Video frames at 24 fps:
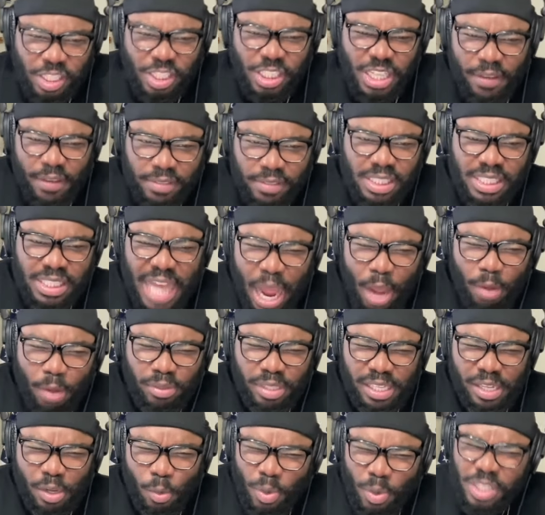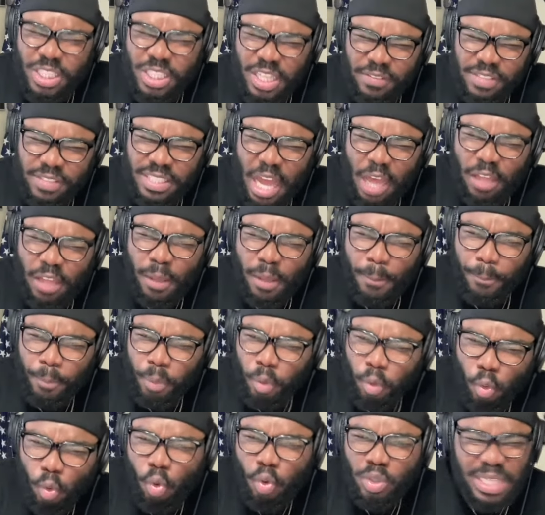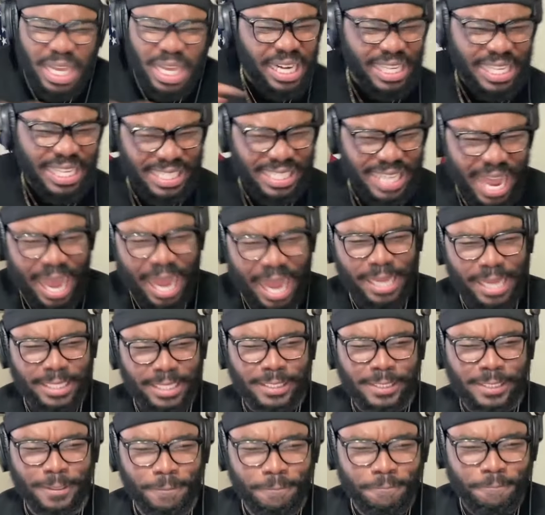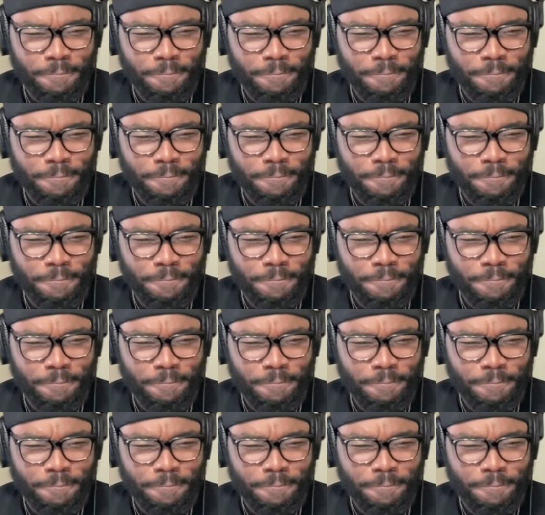Jeff Stoutland pulls out of these guys.